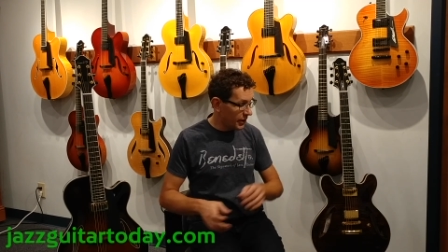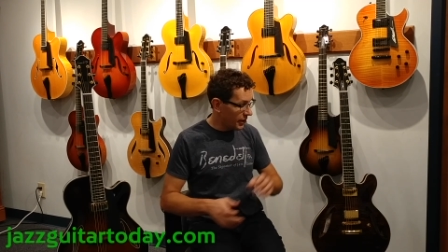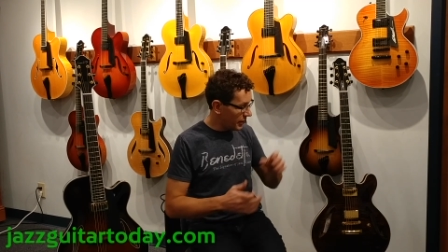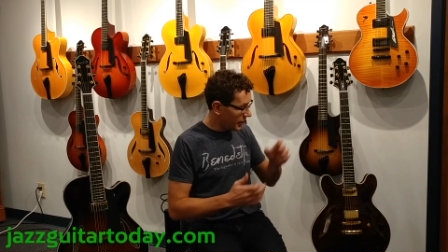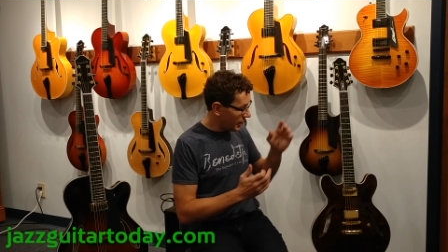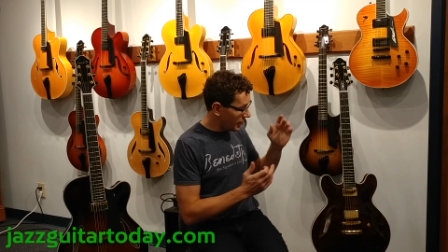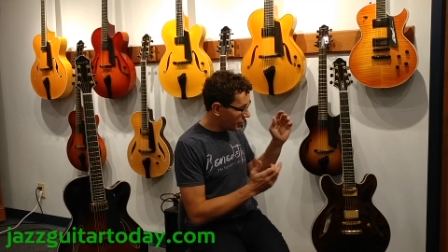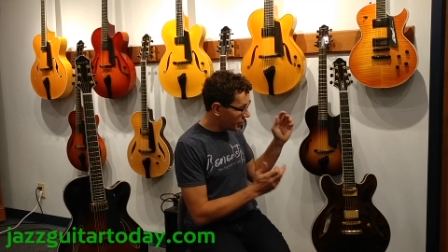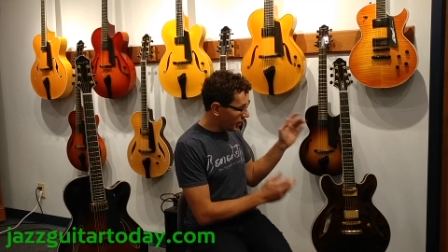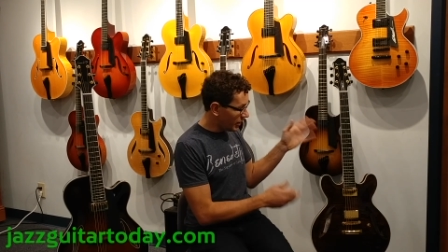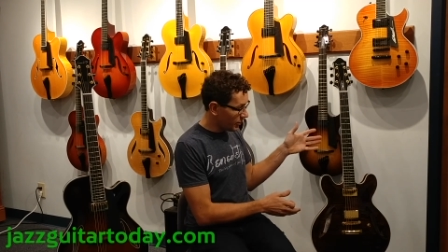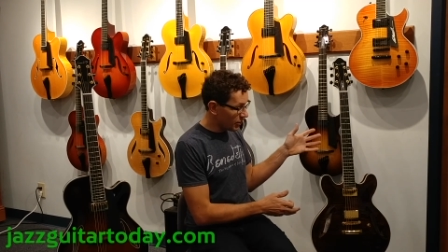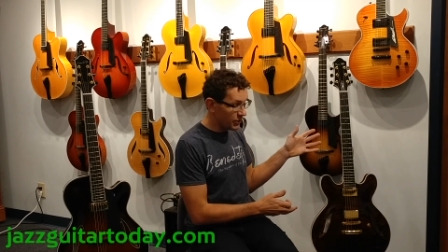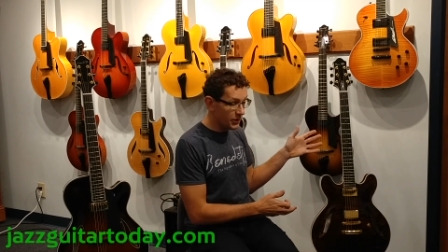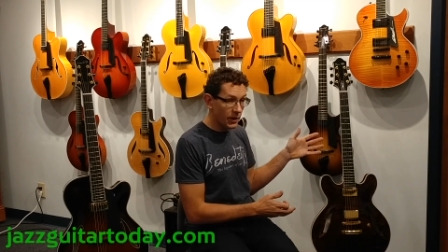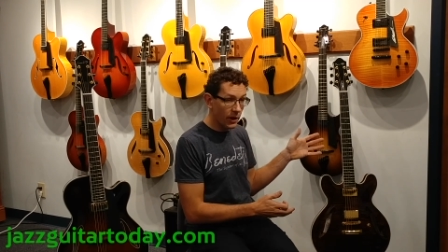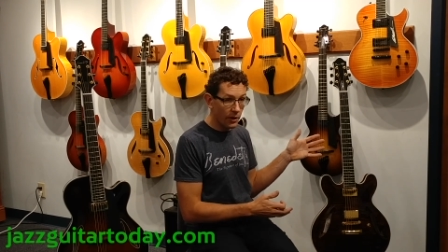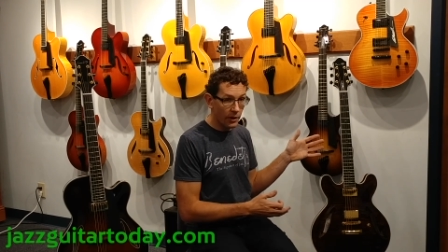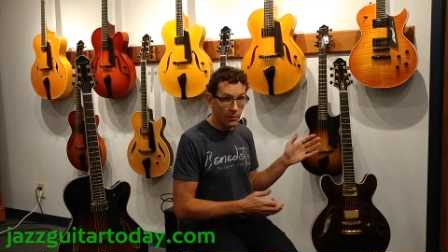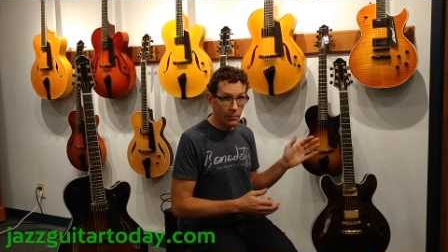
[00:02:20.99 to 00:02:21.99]
and a chambered
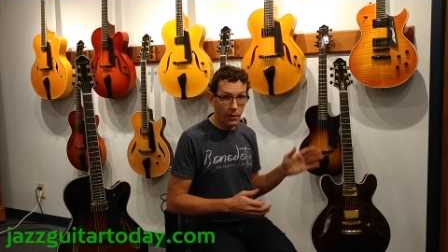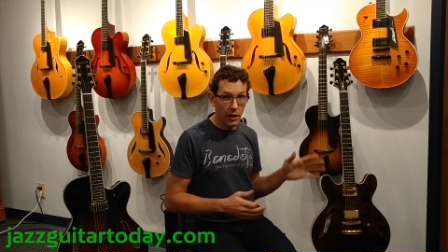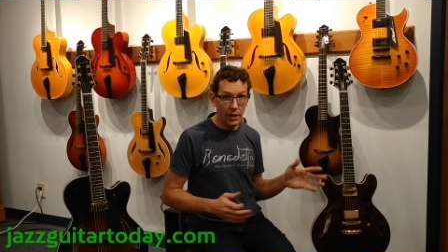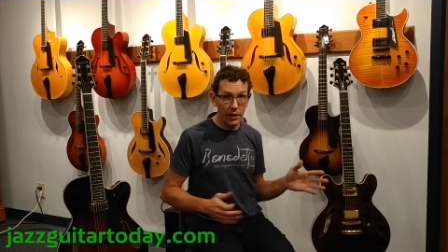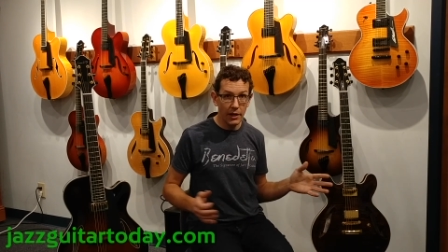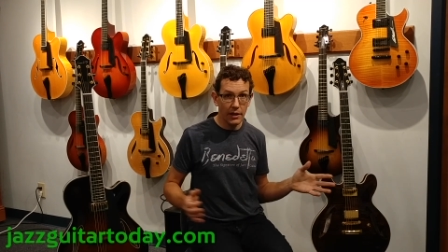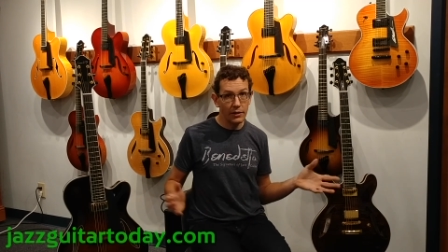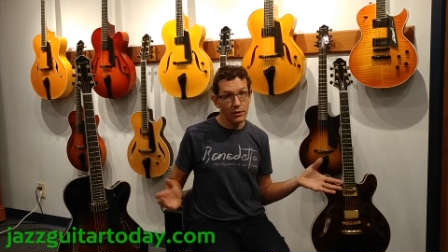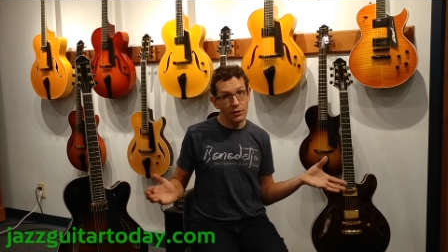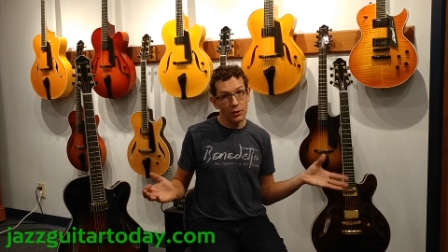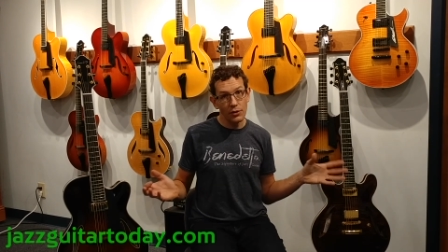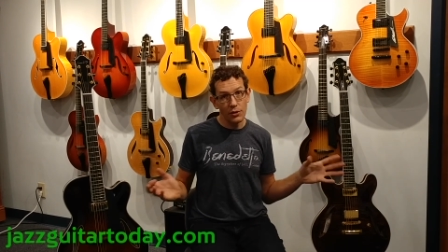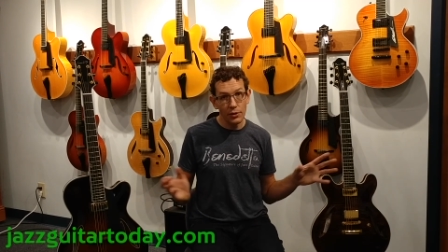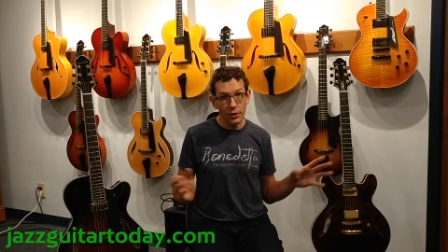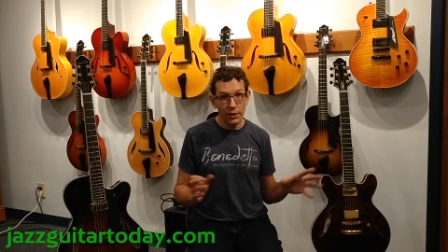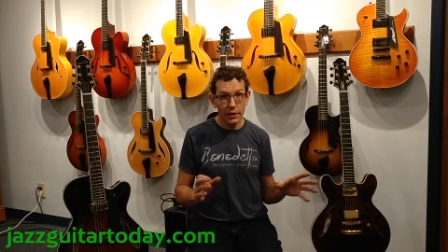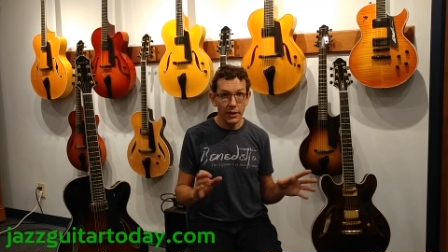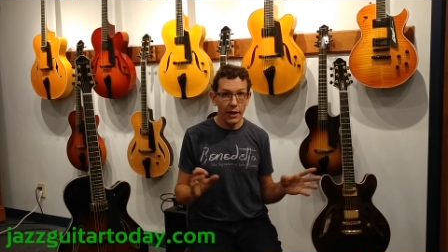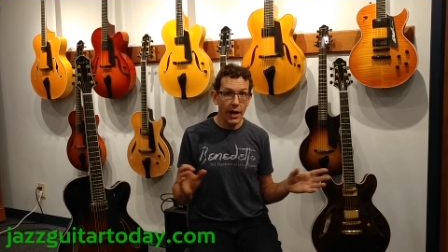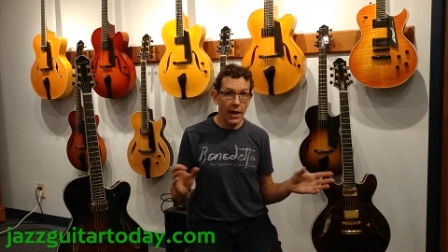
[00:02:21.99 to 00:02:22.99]
solid body so you
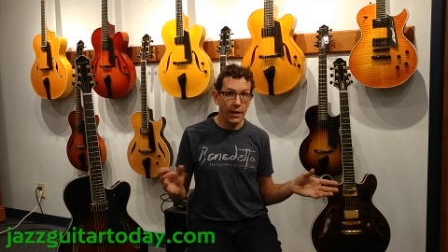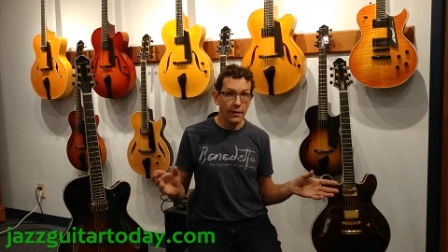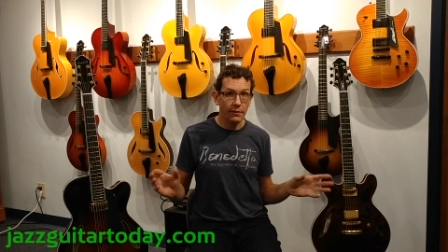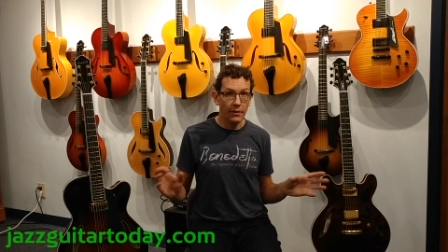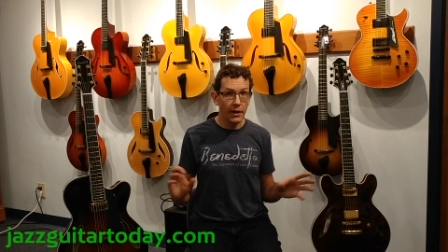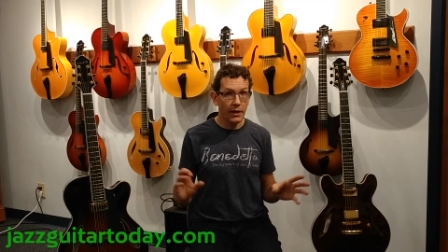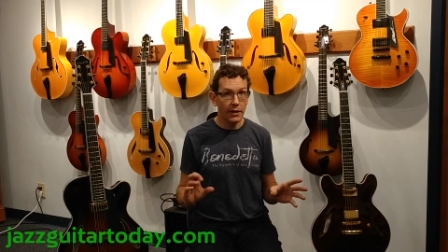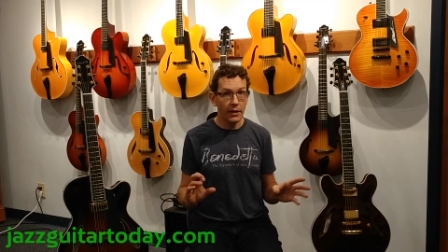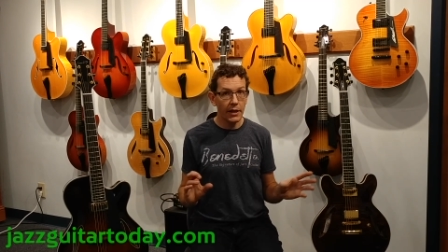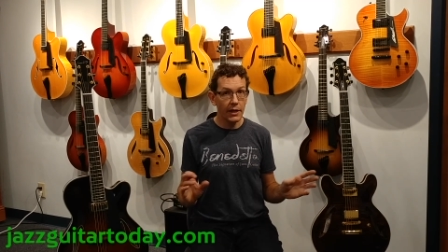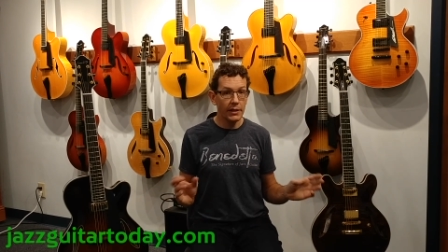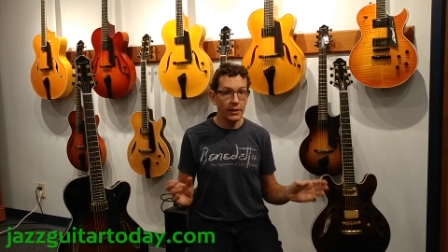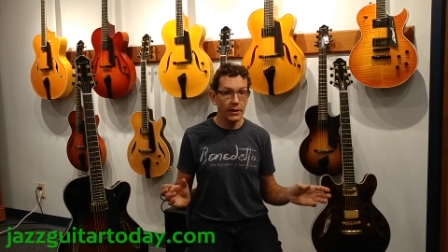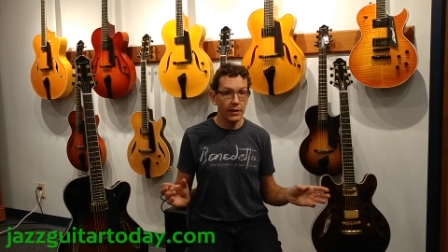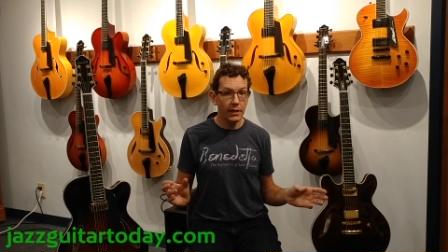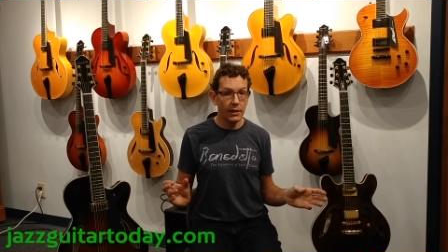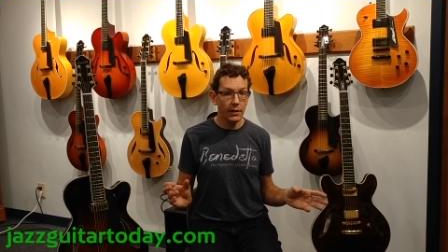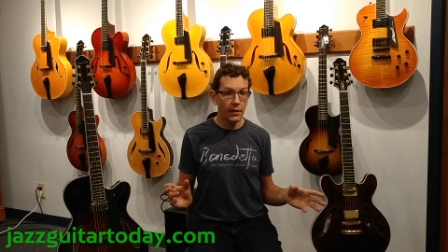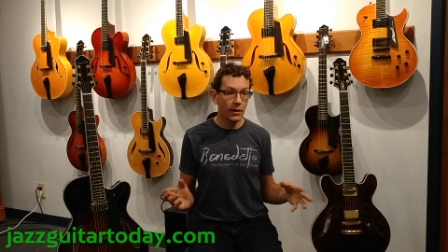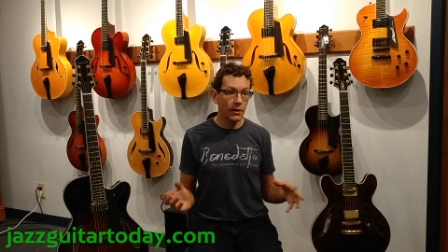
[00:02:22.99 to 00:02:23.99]
can kind of get an
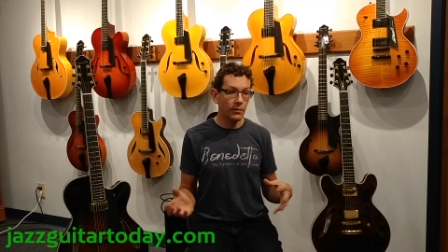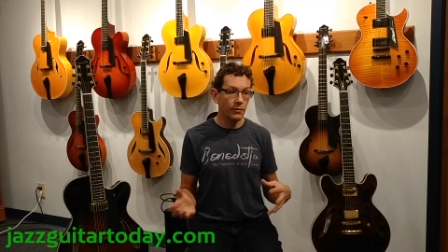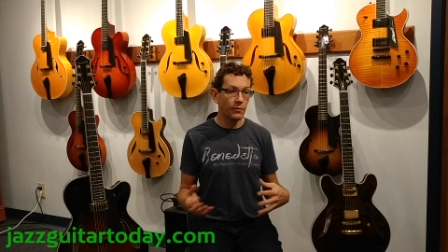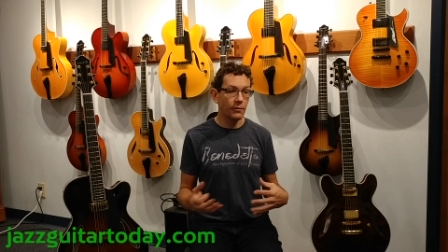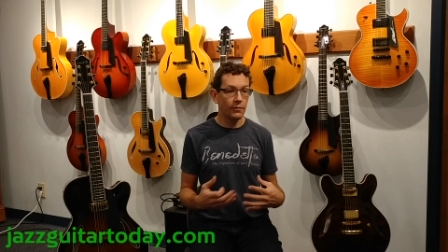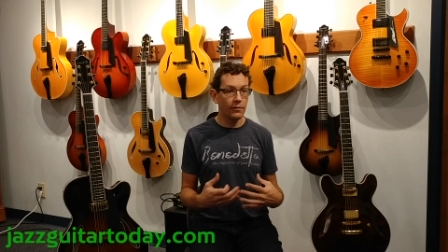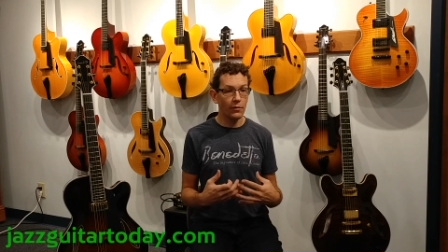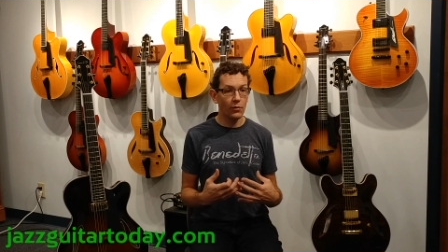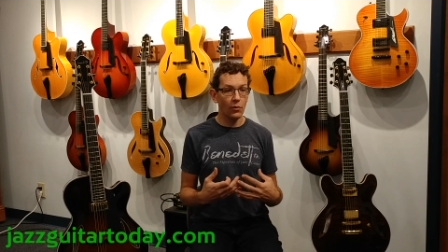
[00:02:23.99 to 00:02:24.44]
idea of